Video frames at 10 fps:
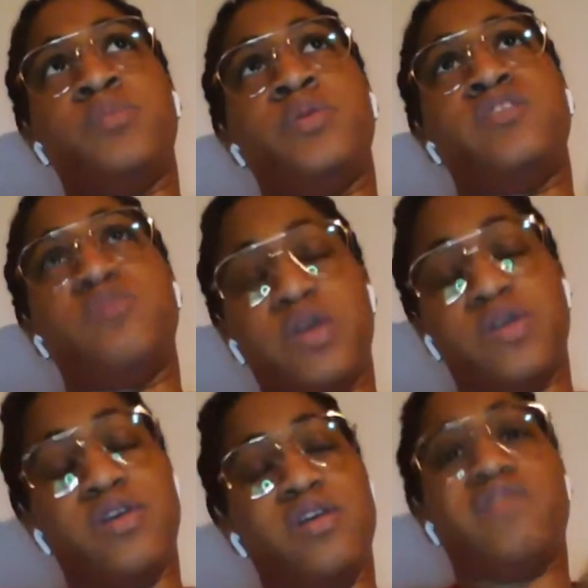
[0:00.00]
a
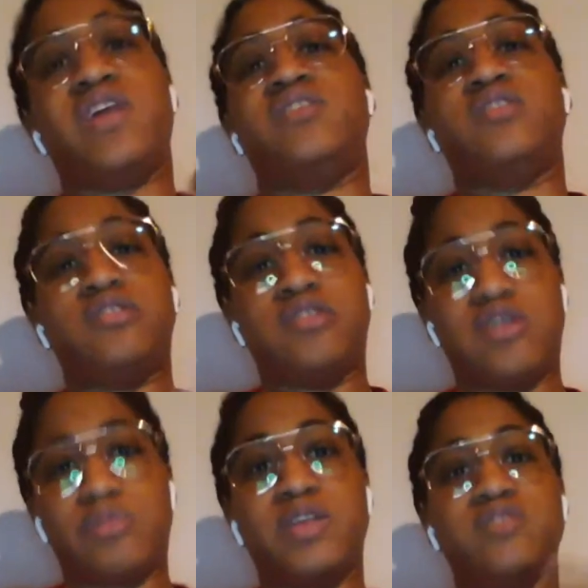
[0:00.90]
spirit of like
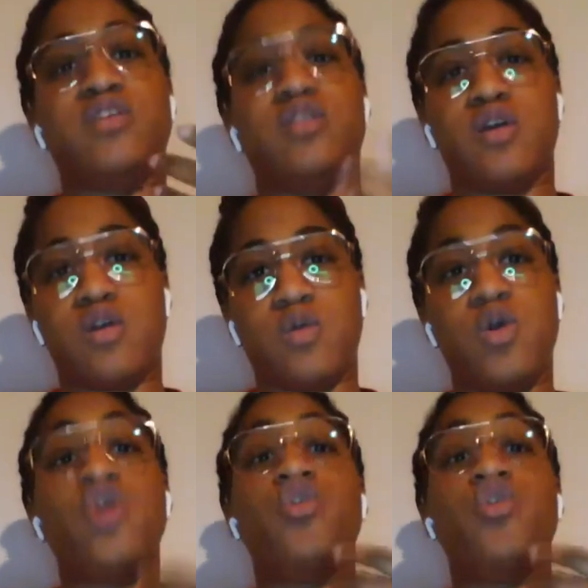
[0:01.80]
discernment to know